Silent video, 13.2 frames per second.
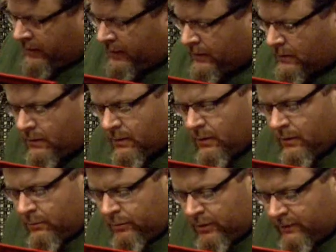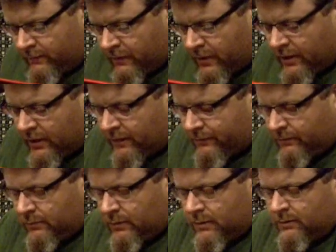right, being very
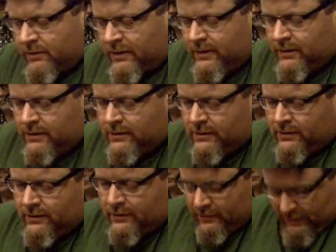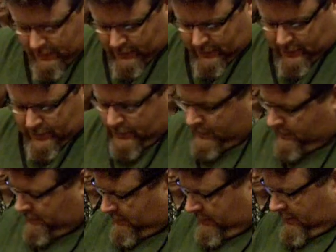careful with those hinges
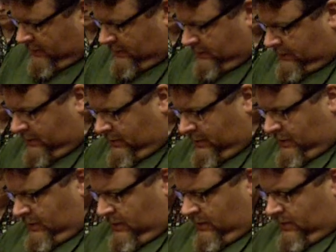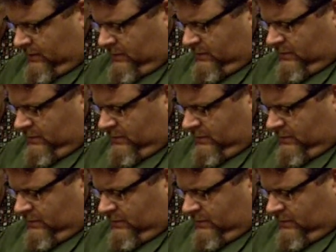as they uh,